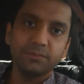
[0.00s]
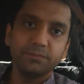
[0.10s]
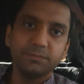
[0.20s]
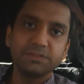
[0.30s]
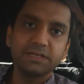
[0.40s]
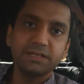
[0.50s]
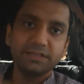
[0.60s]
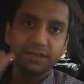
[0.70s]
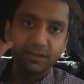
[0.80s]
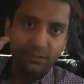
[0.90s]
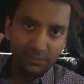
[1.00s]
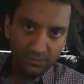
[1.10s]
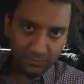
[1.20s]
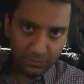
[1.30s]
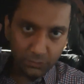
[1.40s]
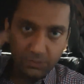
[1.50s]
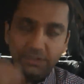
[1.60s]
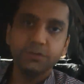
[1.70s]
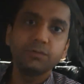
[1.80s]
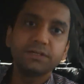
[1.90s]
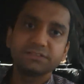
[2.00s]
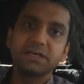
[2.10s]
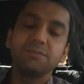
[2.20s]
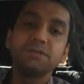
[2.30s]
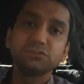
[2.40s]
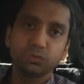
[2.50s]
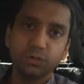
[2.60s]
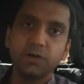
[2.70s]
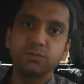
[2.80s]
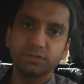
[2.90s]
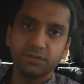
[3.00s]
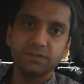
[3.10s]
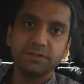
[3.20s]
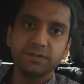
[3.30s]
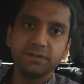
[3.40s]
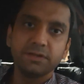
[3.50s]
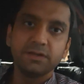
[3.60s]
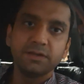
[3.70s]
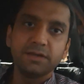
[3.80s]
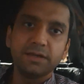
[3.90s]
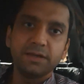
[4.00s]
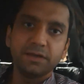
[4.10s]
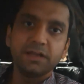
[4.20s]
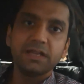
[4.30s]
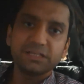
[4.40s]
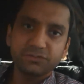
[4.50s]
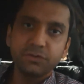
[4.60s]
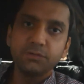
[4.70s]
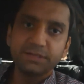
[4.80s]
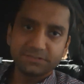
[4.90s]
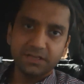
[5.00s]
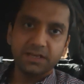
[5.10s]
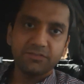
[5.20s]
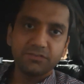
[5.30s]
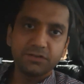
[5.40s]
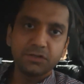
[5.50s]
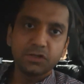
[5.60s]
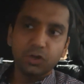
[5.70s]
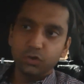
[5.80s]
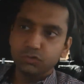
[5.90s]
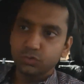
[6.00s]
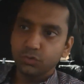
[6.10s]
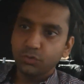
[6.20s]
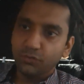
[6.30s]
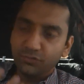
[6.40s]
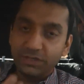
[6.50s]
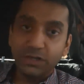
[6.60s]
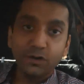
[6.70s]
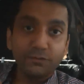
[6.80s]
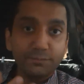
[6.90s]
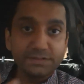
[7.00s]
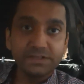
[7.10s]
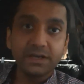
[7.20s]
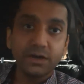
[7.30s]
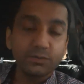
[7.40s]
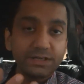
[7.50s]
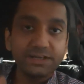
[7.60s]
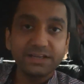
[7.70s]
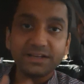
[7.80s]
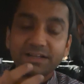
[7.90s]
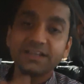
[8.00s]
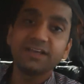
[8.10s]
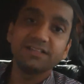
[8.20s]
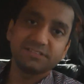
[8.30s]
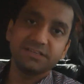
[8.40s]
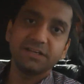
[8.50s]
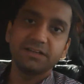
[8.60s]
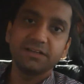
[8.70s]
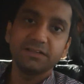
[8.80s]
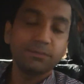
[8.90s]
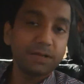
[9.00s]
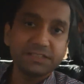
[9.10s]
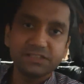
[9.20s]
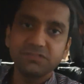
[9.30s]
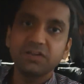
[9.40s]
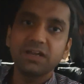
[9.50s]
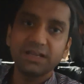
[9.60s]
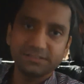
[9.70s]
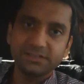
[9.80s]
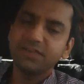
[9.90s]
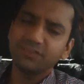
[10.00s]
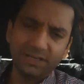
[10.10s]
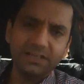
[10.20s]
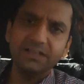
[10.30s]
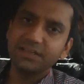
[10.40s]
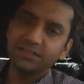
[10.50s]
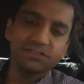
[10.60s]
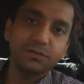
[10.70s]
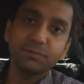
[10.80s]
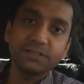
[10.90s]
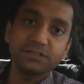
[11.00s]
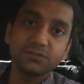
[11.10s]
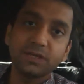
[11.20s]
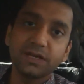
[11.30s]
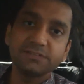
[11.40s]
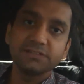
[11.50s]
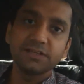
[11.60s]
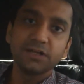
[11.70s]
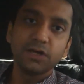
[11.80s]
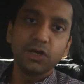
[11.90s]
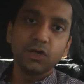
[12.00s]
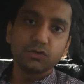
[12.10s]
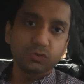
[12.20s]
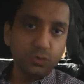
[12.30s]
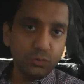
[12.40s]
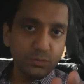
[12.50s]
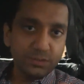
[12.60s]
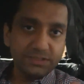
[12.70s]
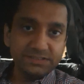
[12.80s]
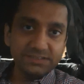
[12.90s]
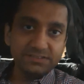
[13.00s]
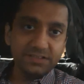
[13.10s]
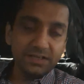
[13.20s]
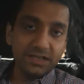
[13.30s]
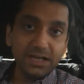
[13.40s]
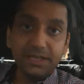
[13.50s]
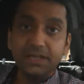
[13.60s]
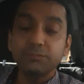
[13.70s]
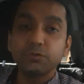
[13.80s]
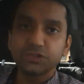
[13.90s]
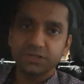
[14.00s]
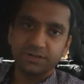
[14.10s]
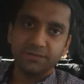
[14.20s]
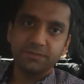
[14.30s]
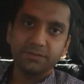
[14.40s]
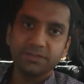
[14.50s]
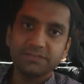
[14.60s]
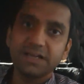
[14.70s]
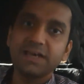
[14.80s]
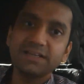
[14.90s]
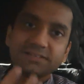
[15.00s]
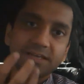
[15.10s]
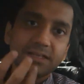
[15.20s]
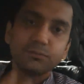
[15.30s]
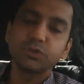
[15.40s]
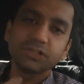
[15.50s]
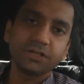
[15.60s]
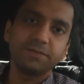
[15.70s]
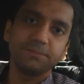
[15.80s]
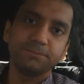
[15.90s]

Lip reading: basically the units are being sold out, last few units are left. So fear of missing out in real estate, the prices will rise, definitely real estate prices will rise. So this is an emotion, desire is an emotion.